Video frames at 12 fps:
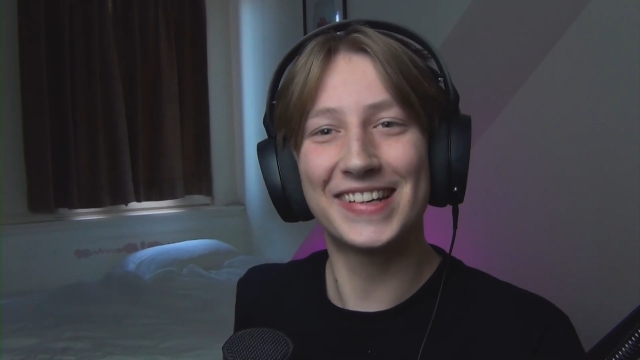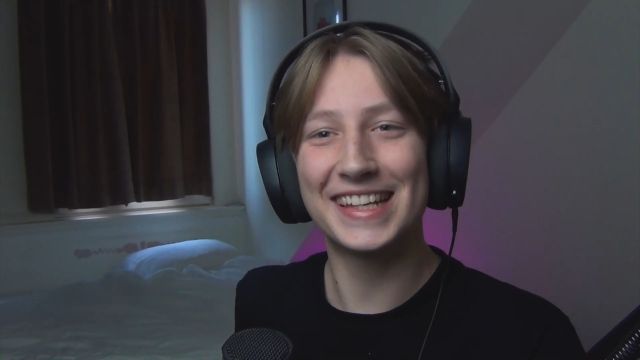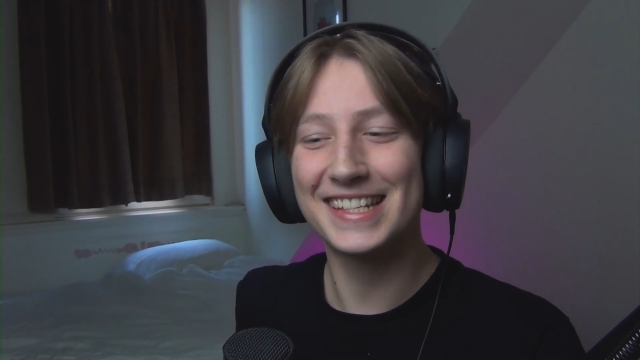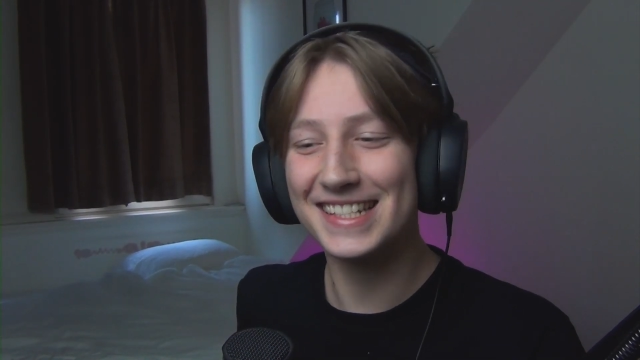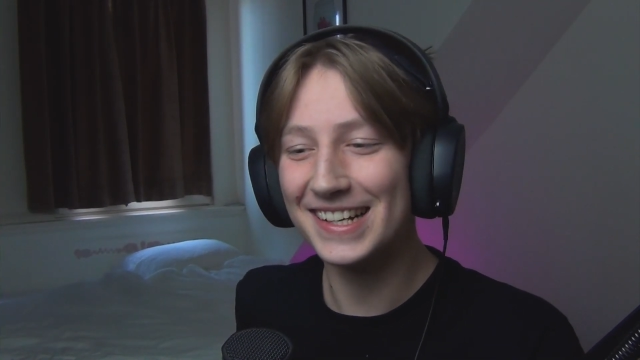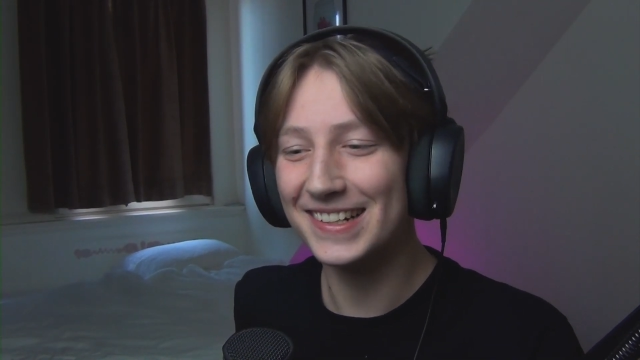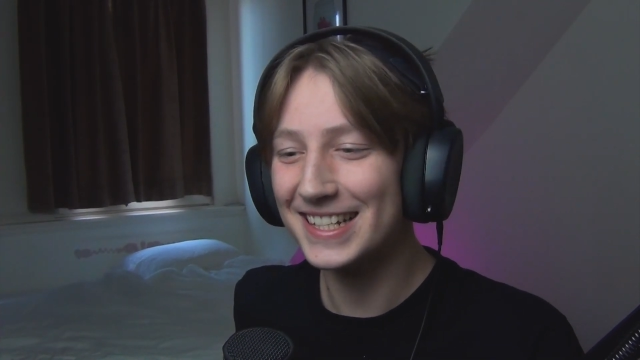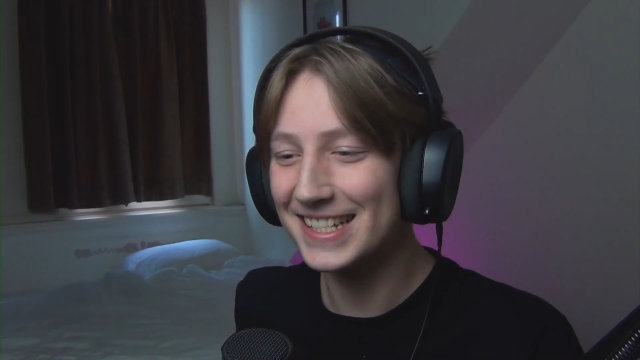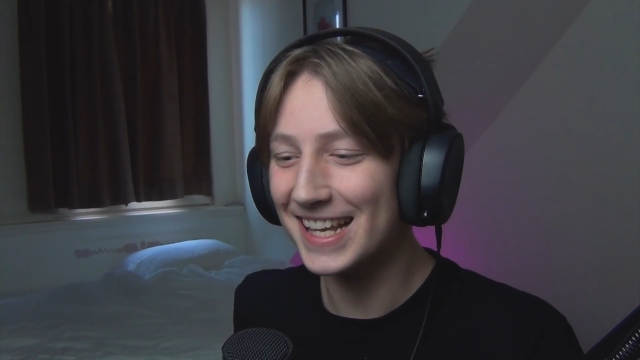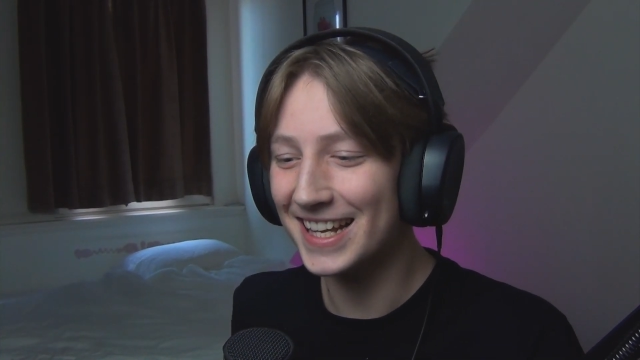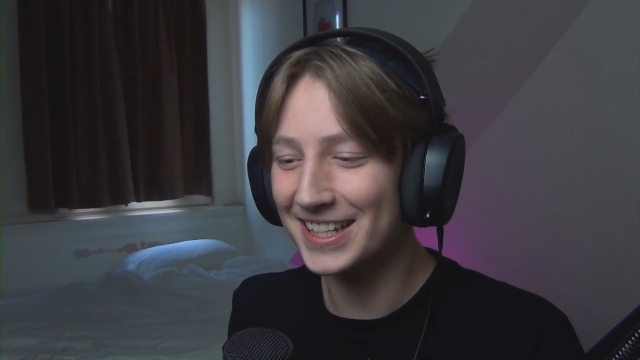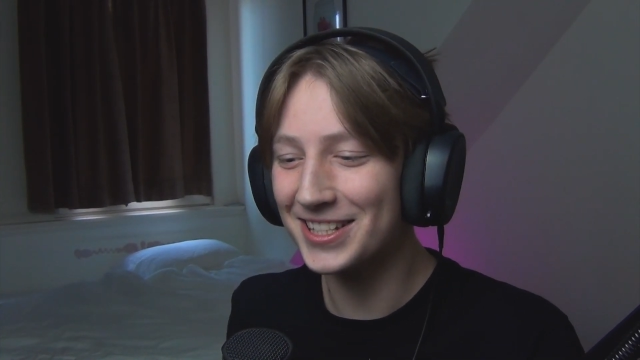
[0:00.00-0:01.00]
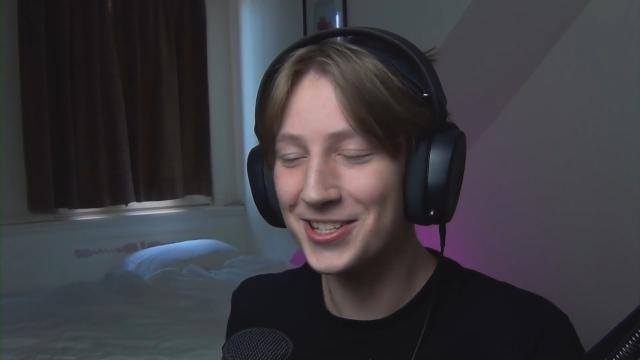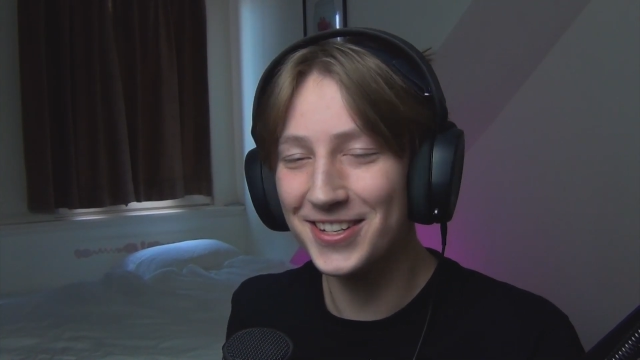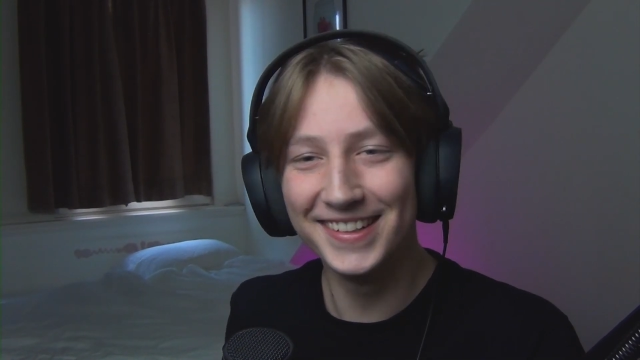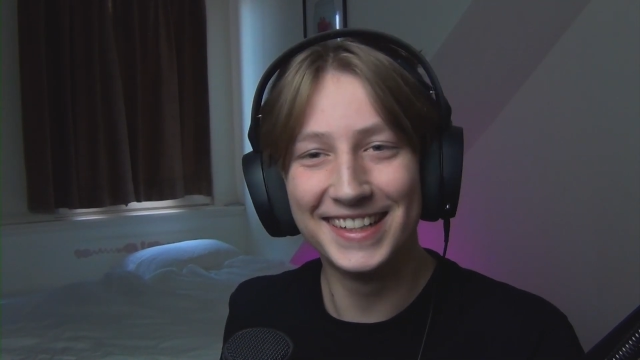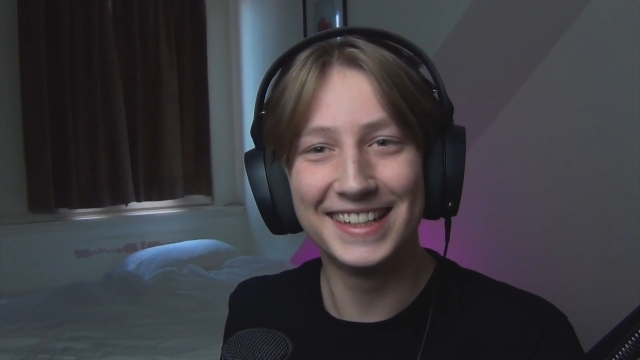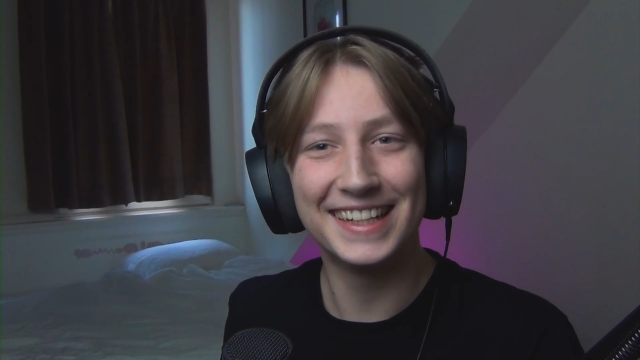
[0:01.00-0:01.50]
is now the second
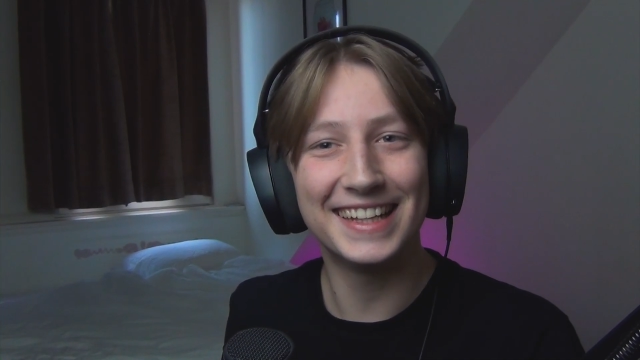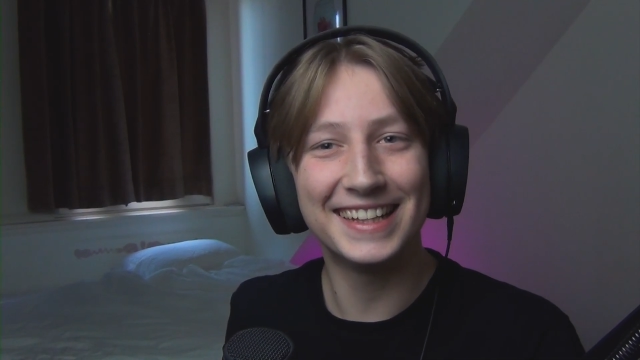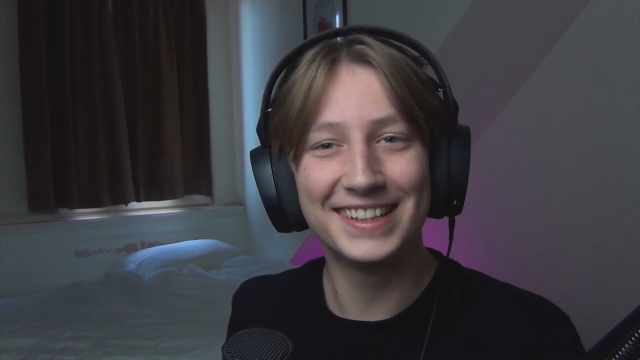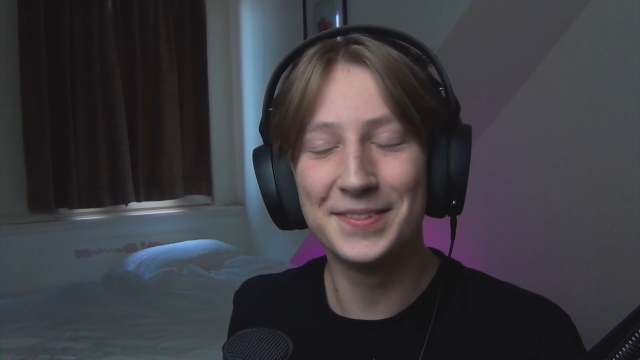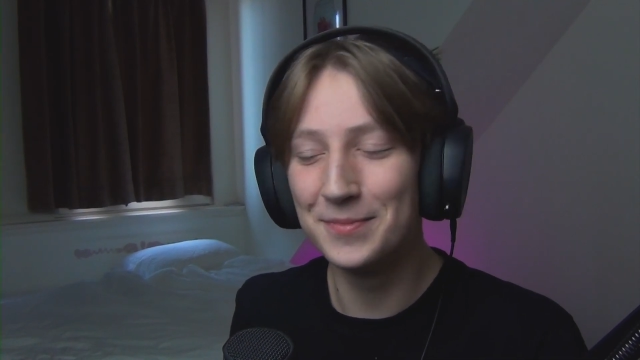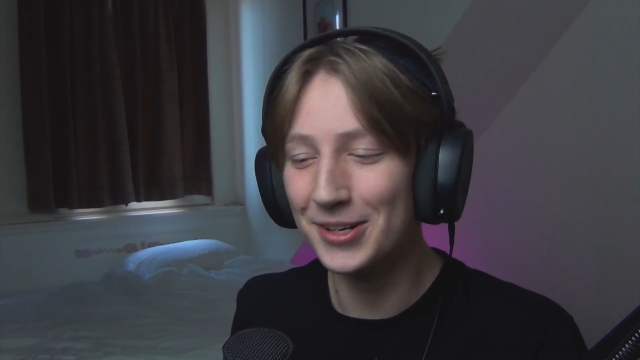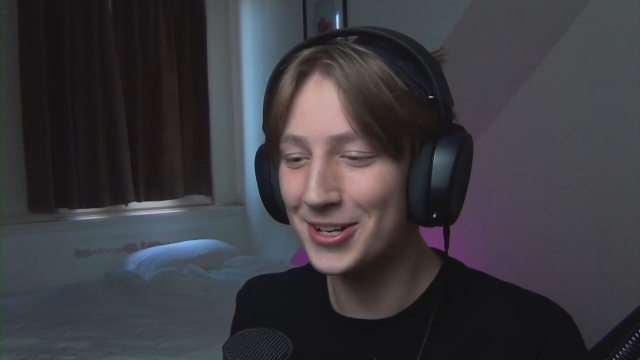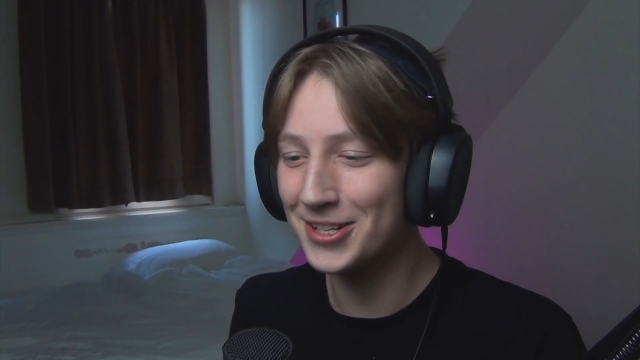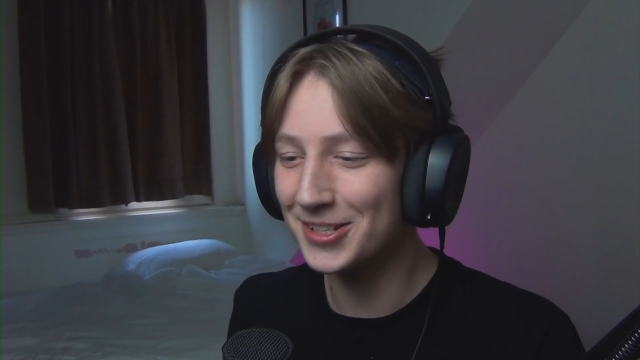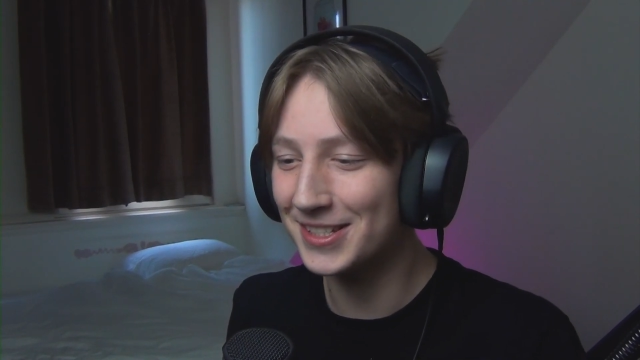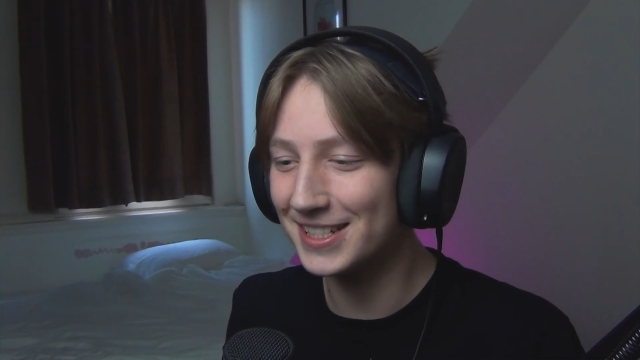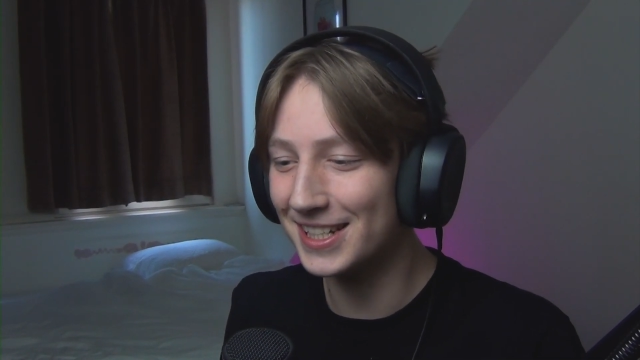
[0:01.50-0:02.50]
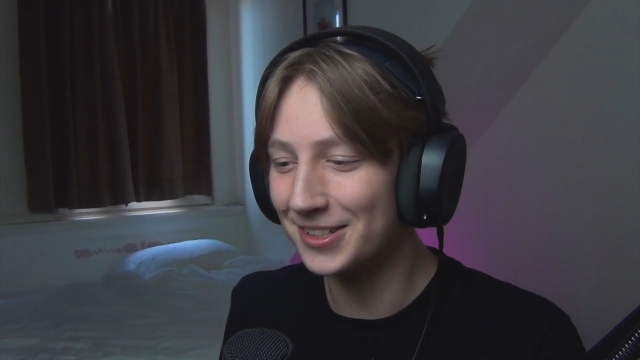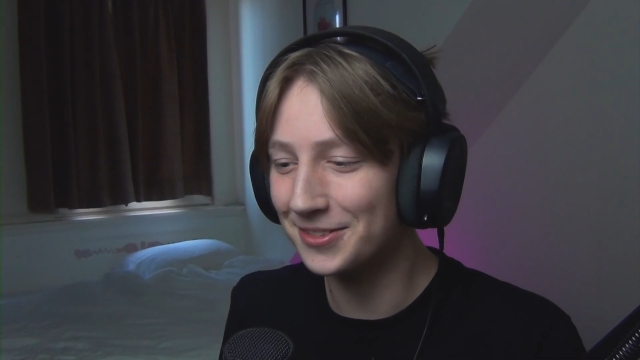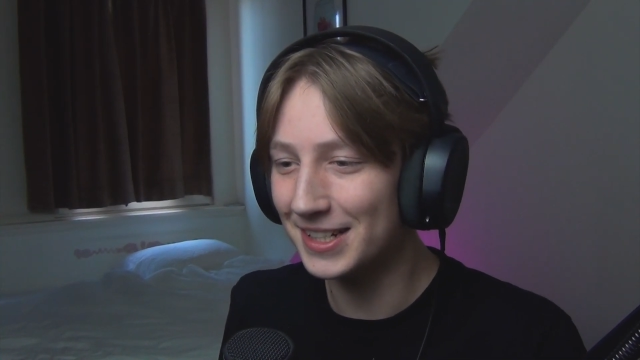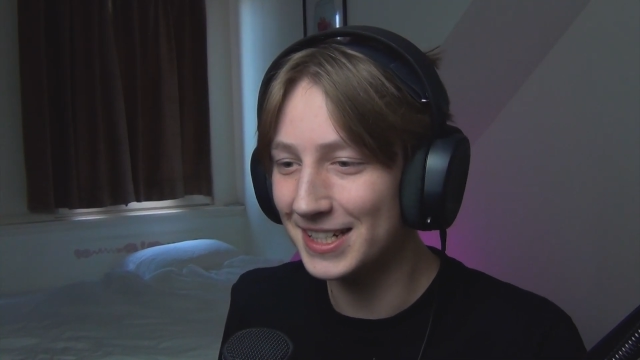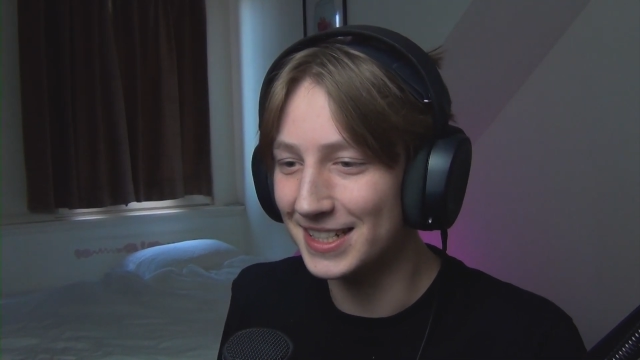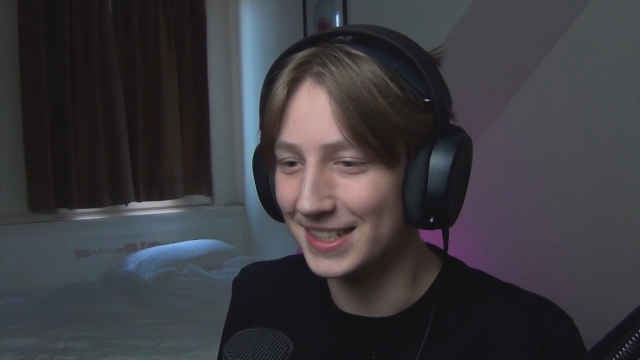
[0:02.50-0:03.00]
chunin, in Boruto's
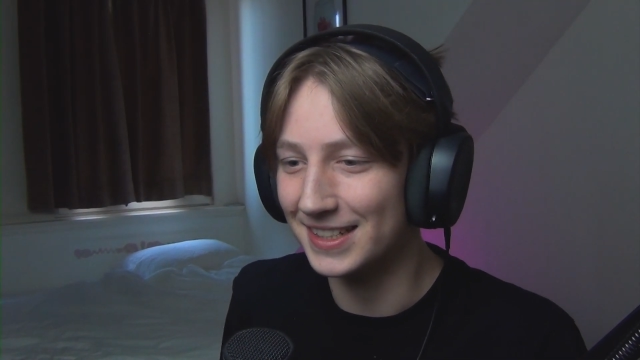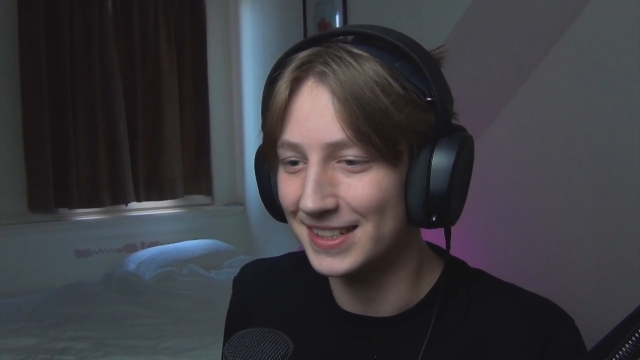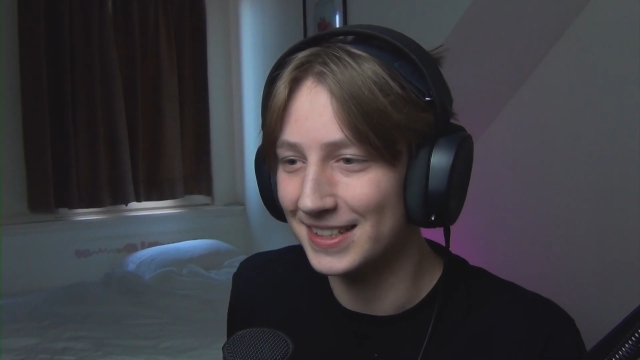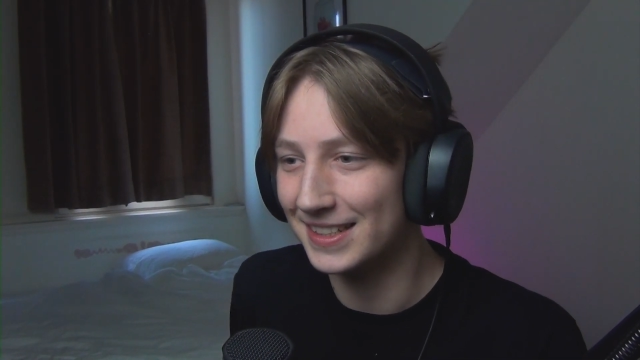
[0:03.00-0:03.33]
generation.